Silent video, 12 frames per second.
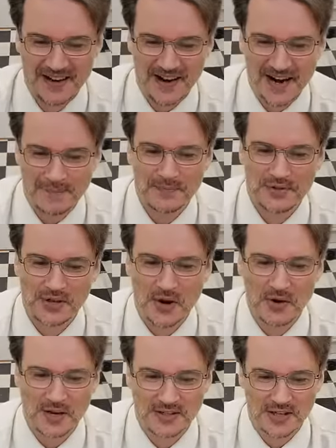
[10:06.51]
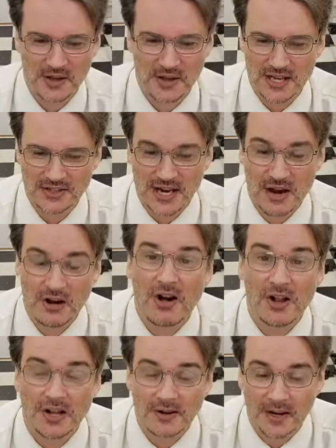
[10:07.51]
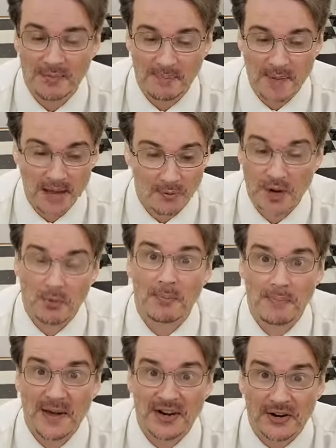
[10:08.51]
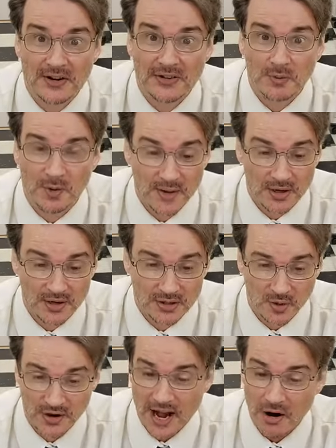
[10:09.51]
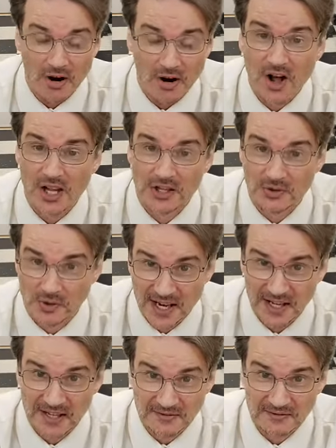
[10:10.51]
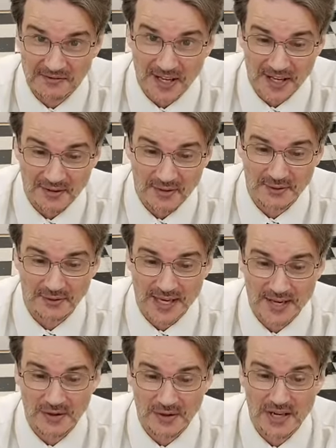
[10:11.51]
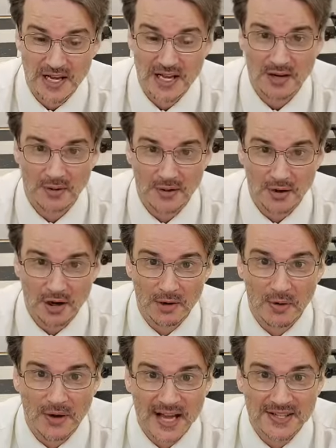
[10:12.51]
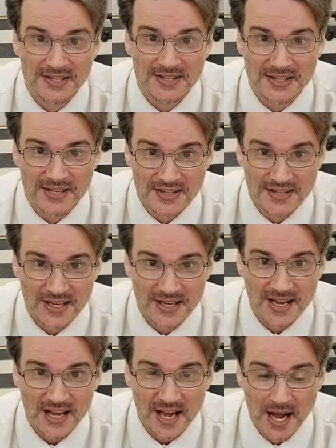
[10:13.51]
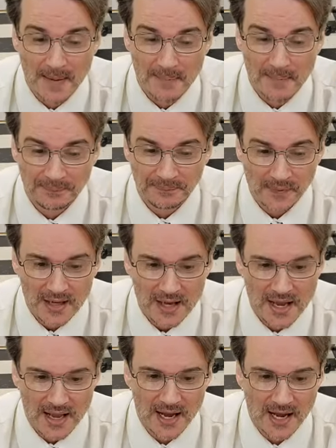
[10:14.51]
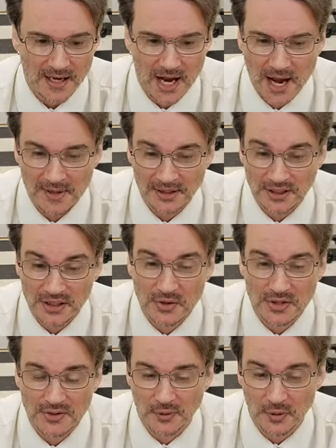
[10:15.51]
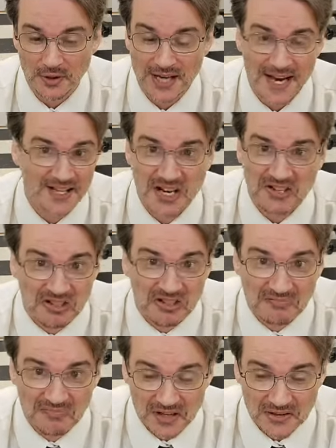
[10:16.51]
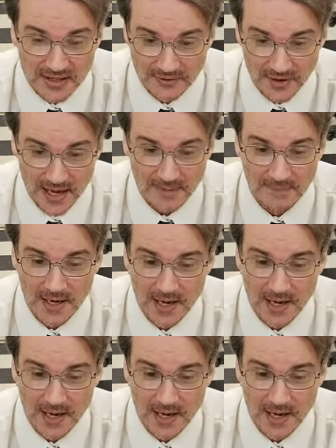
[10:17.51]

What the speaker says: All right, so it's, you know, it's an alcoholic. What were bitters? Bitters were an alcoholic drink, right? Flavored with herbal essences, commonly used for digestion, things like that.